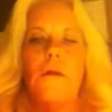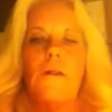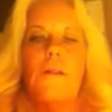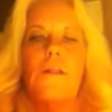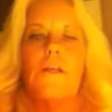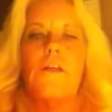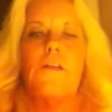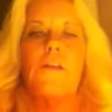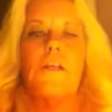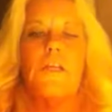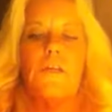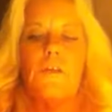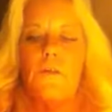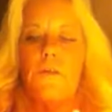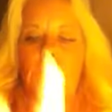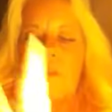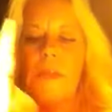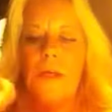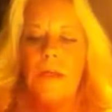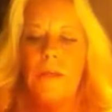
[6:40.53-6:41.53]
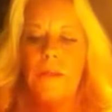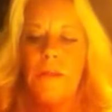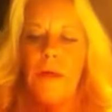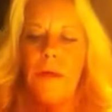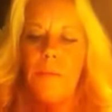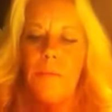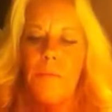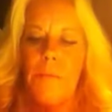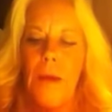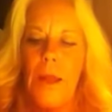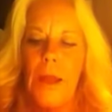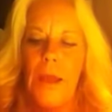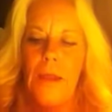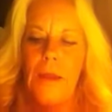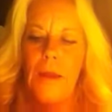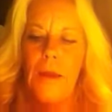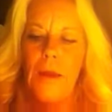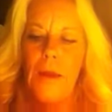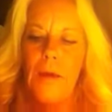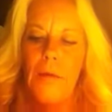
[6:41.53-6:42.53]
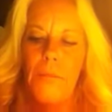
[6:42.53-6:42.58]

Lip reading: Clearly you think that my